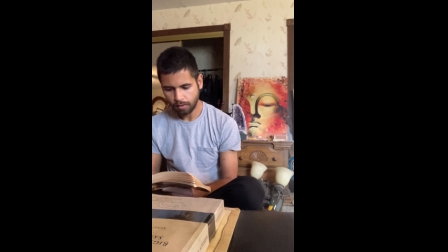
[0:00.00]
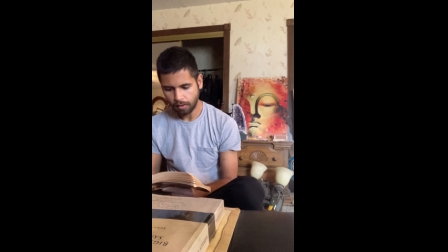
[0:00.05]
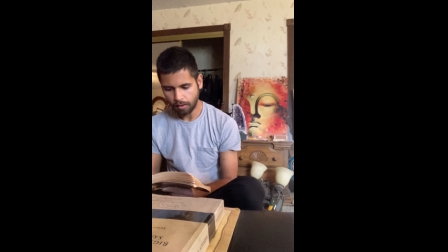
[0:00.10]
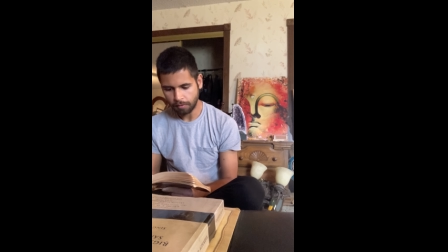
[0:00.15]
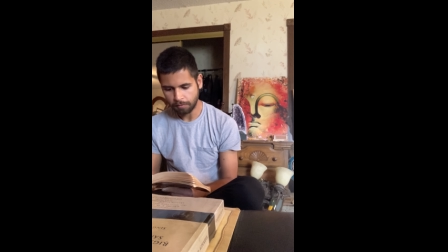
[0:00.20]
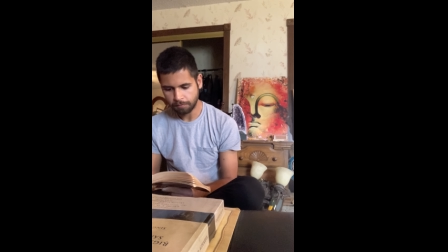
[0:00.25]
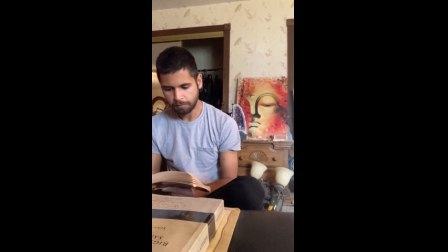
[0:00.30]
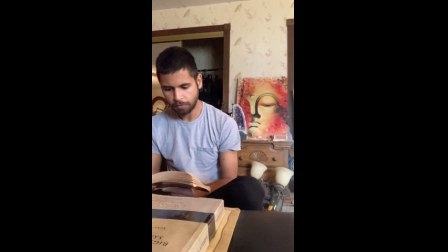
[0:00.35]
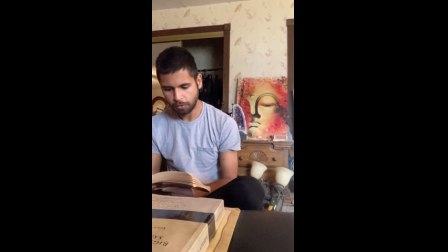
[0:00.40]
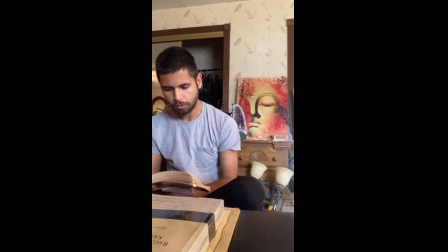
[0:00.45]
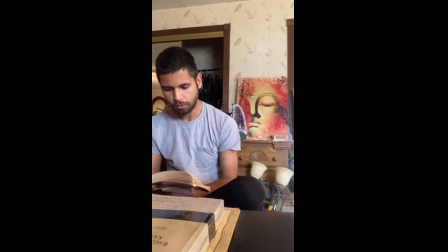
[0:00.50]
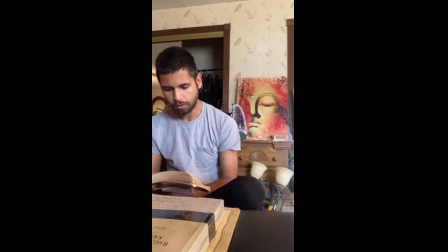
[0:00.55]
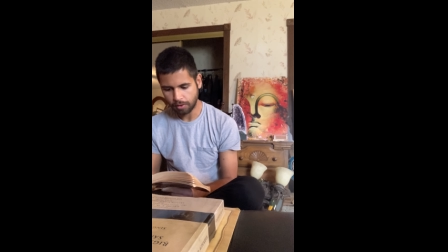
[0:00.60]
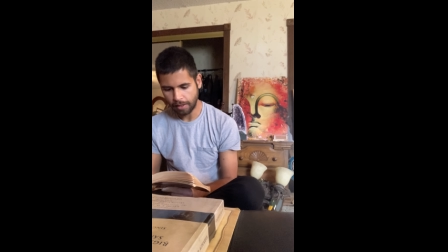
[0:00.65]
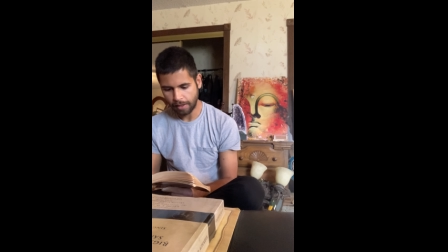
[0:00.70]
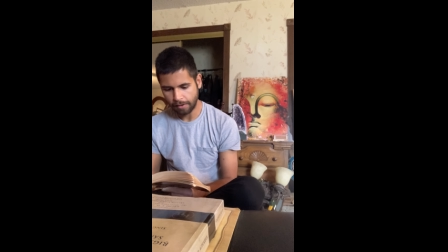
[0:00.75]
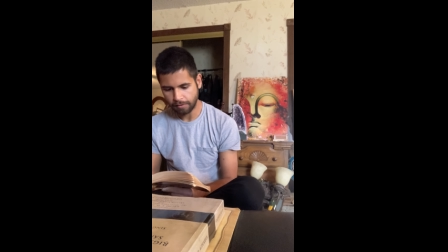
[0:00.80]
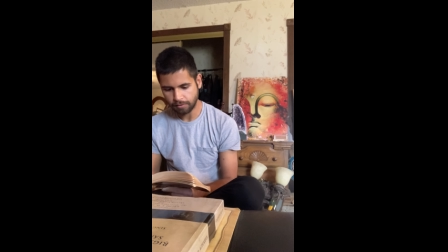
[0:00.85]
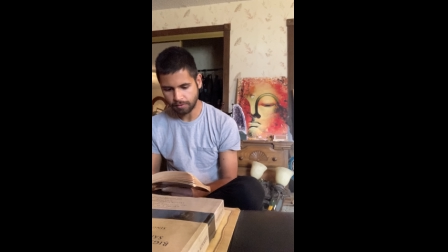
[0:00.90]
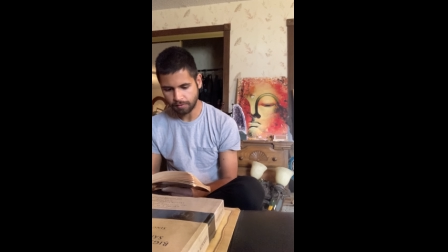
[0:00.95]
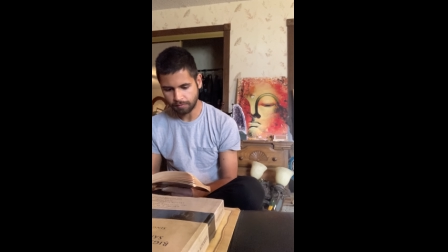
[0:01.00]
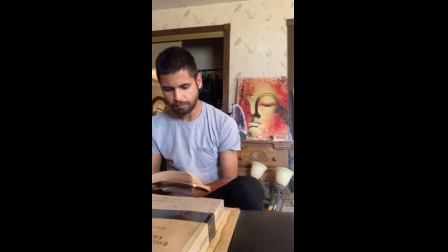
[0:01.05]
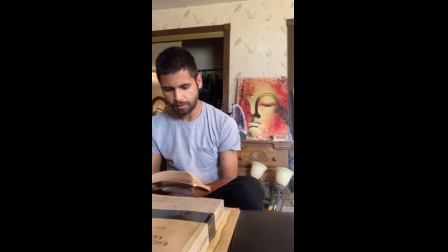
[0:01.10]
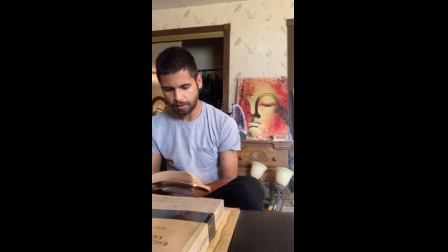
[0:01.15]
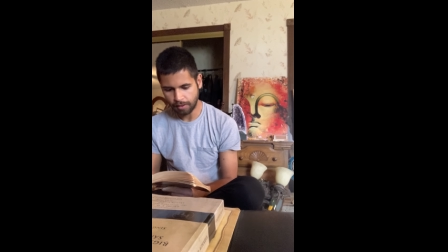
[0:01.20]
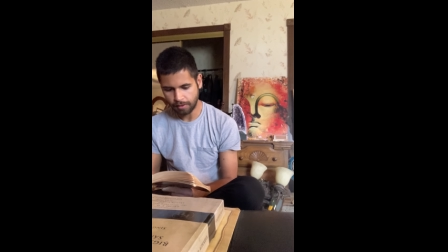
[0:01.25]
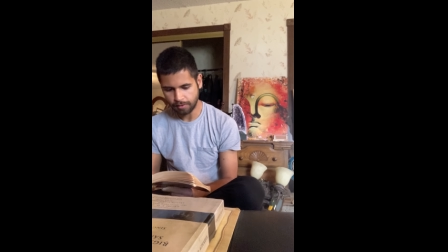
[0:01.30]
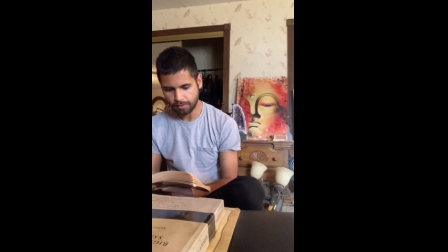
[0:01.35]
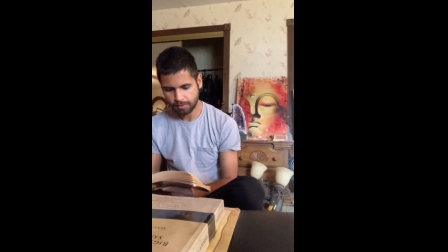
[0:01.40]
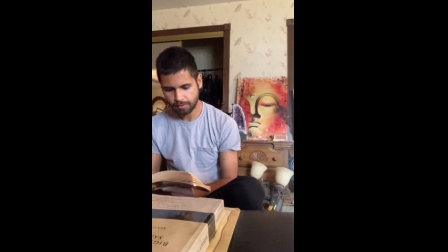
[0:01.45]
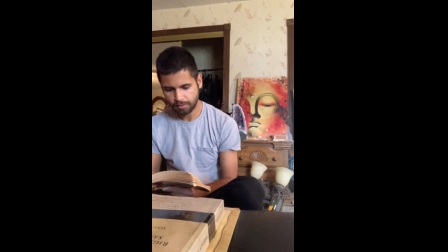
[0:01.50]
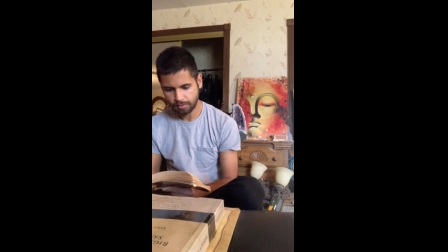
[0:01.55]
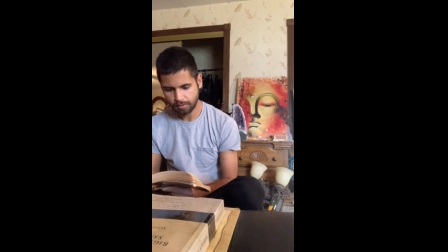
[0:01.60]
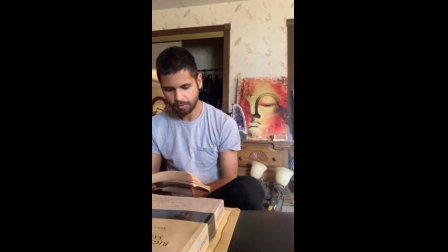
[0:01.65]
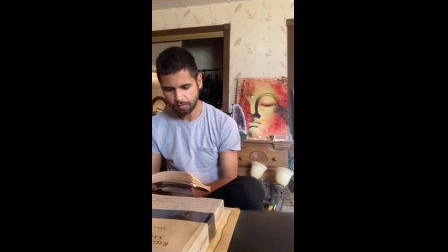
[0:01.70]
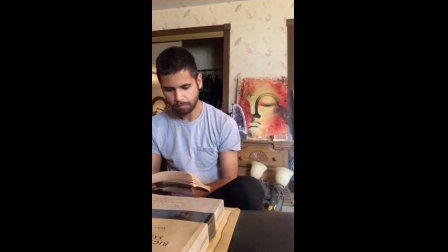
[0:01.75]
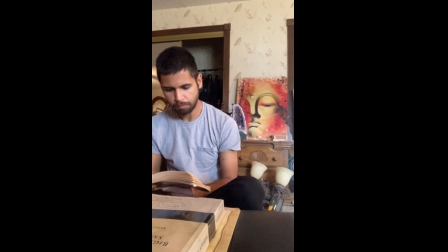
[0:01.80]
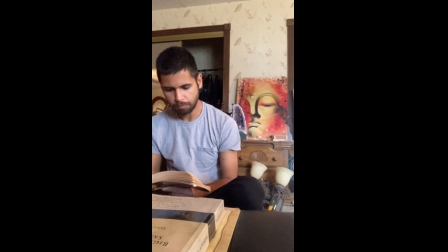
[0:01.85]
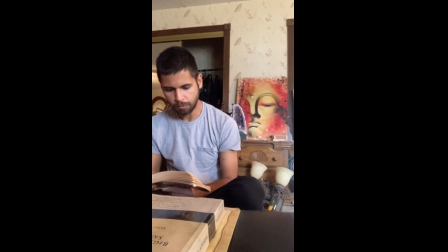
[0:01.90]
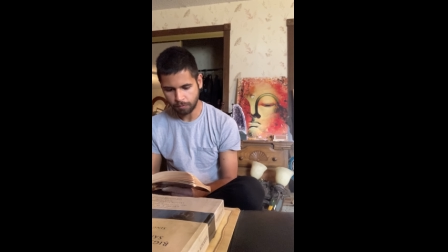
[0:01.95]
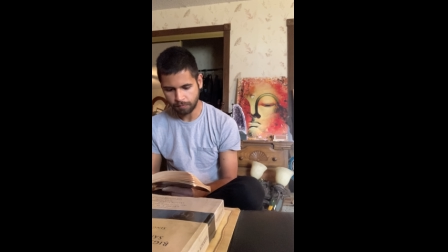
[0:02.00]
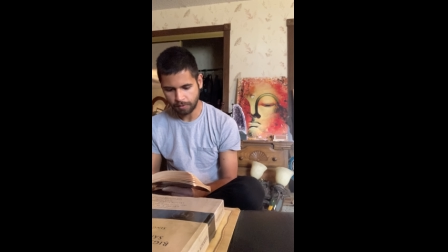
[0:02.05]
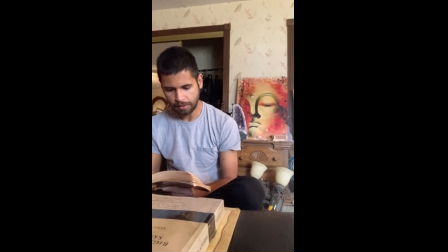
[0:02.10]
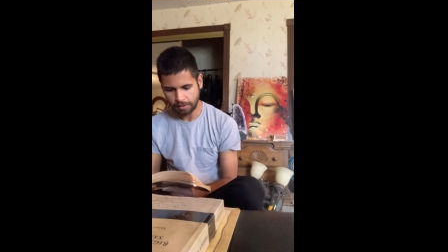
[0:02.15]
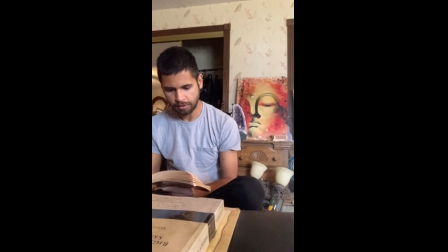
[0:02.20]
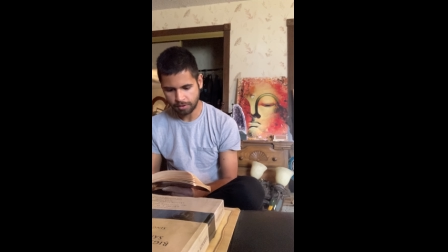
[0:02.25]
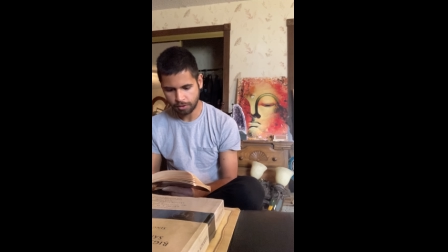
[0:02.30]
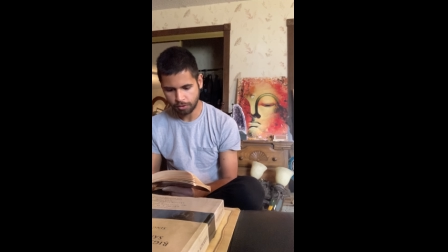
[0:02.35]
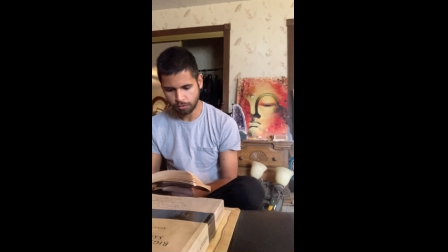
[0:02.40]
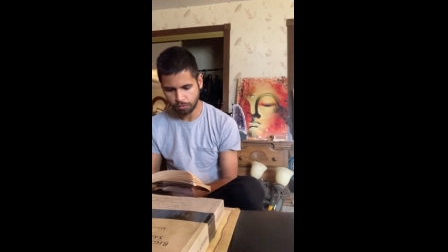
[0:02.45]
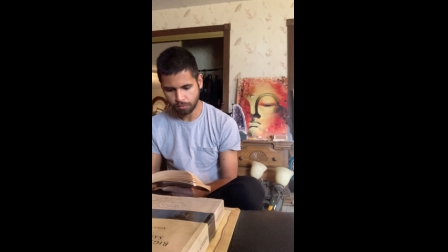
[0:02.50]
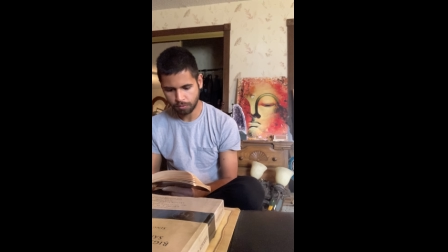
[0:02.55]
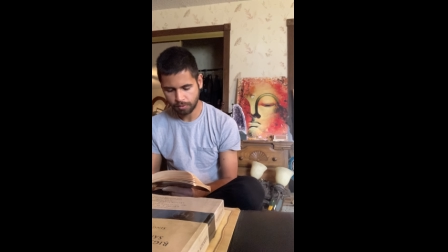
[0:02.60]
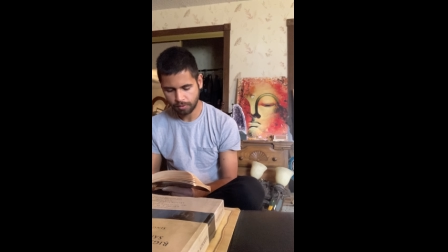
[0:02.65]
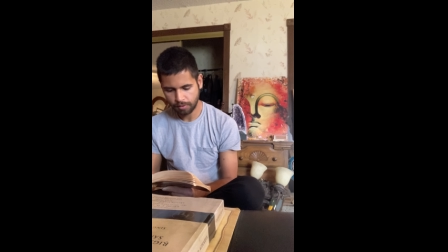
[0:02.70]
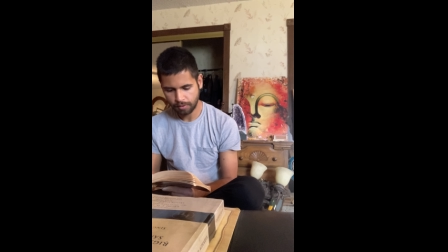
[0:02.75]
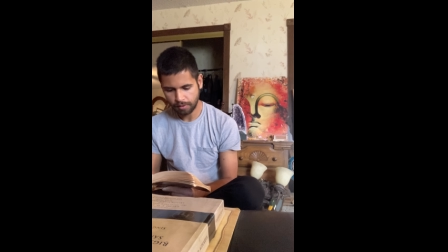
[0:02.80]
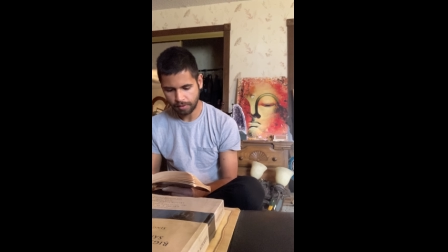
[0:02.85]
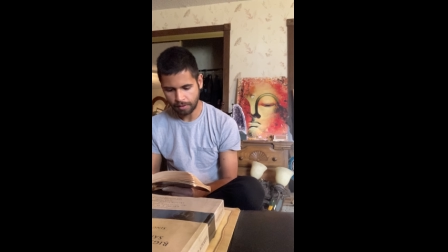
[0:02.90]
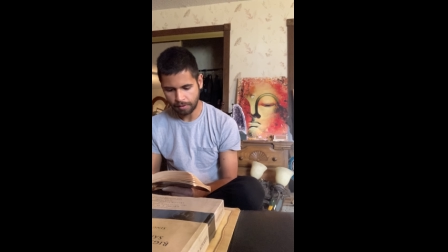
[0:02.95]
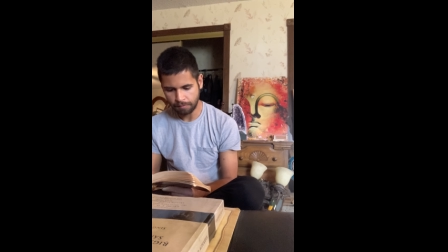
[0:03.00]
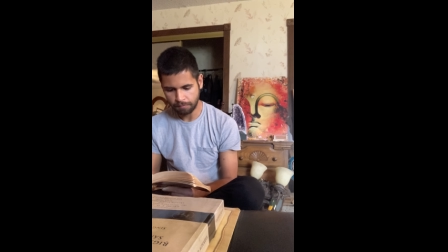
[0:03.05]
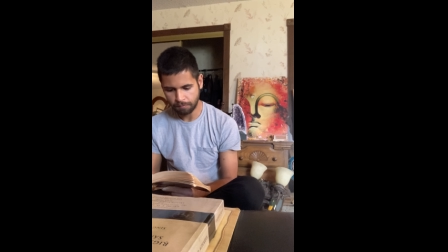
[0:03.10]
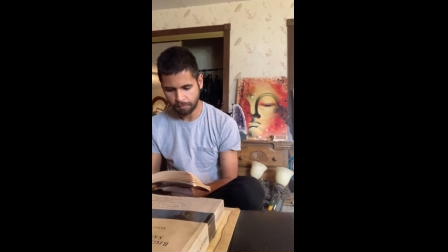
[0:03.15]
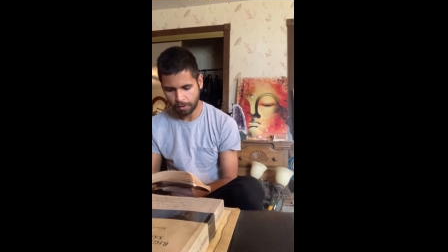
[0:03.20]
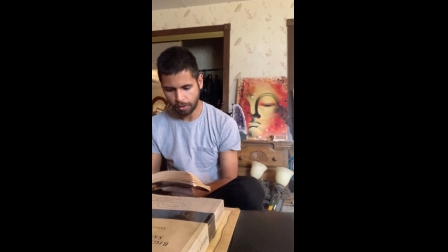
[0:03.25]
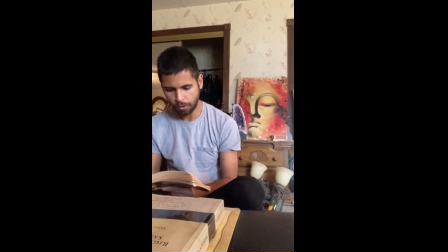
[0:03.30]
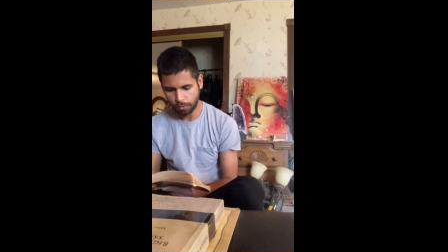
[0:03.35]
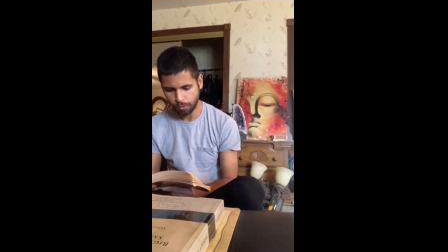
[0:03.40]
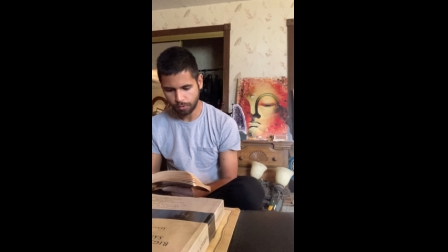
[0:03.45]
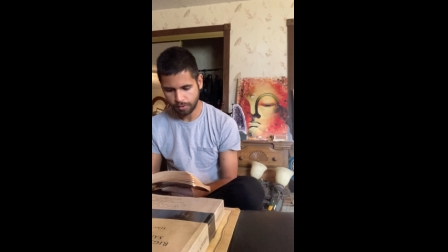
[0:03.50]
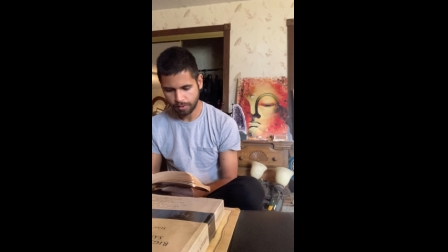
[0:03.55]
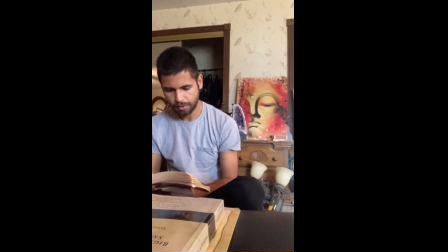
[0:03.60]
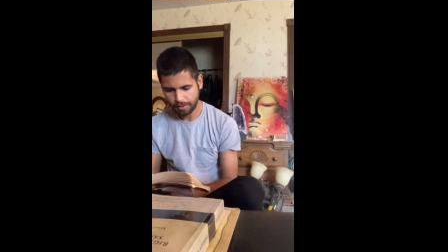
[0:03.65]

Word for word: A few clouds of dust moving to and fro